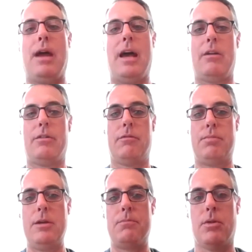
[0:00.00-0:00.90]
panels of
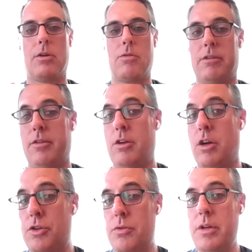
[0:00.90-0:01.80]
people across the
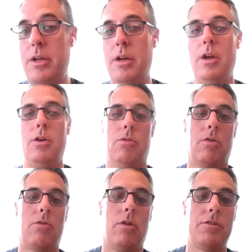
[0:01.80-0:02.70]
country or
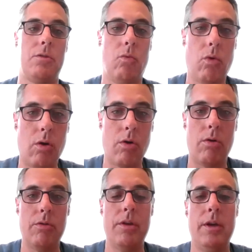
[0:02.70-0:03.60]
across the
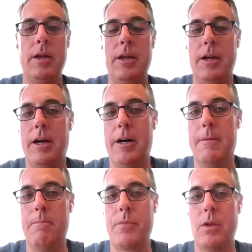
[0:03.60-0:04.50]
world.
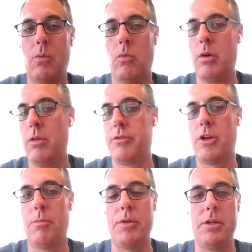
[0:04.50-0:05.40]
One of those
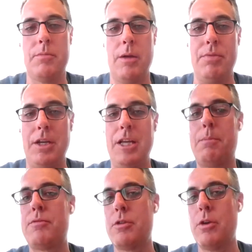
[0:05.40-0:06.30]
companies might be
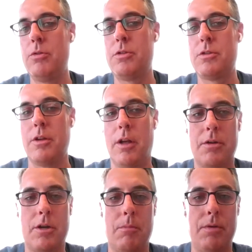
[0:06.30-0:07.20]
Ipsos, another
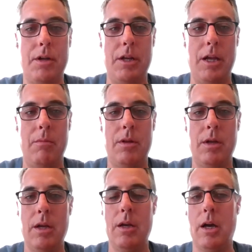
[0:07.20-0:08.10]
company named
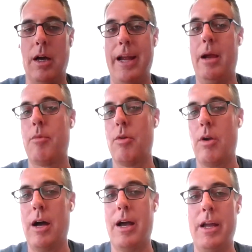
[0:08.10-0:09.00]

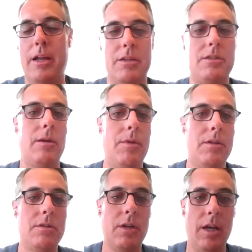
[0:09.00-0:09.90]
MRI and
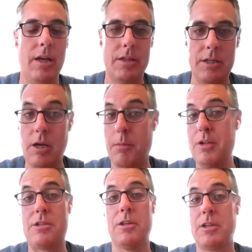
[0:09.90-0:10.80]
Simmons. These
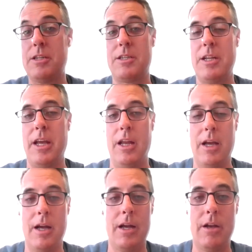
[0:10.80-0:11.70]
companies still exist today.
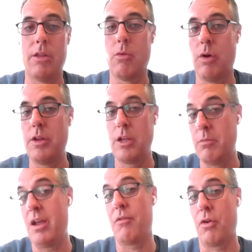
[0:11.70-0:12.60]
Another one that you
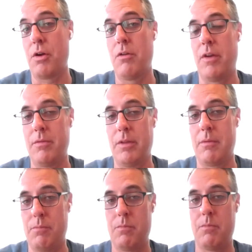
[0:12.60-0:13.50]
may have heard of, like